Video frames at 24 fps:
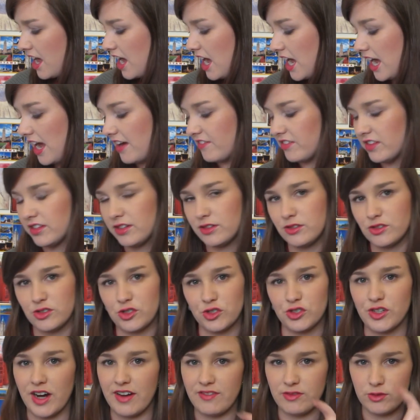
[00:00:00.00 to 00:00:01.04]
I have a little
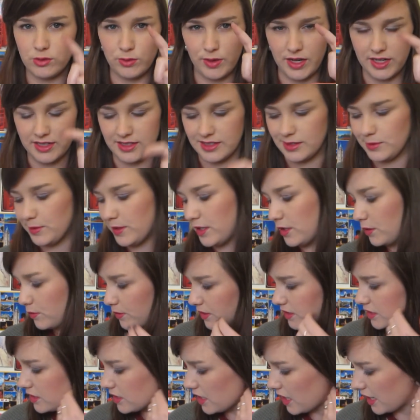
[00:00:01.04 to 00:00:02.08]
travel one as well,
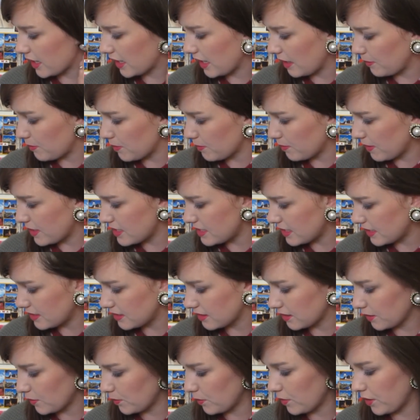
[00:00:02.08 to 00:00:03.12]
which I keep in my
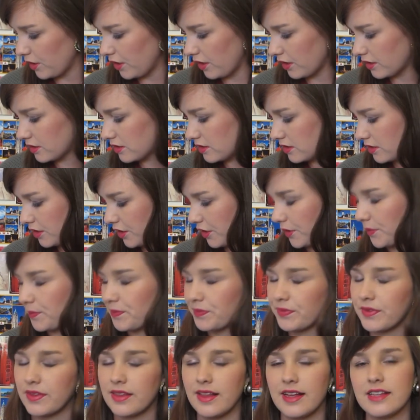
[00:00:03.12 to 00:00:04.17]
desk at work, so
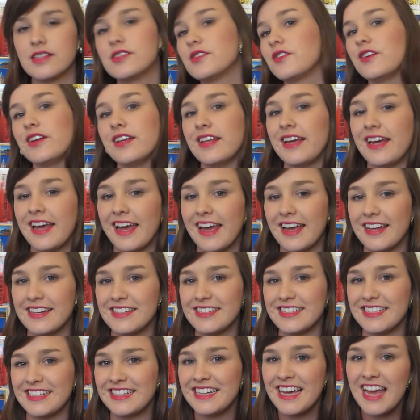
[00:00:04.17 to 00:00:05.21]
that's really
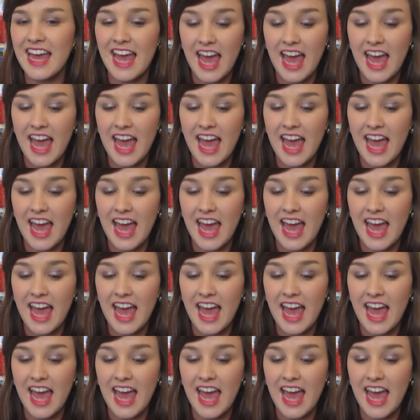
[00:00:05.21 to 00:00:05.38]
handy.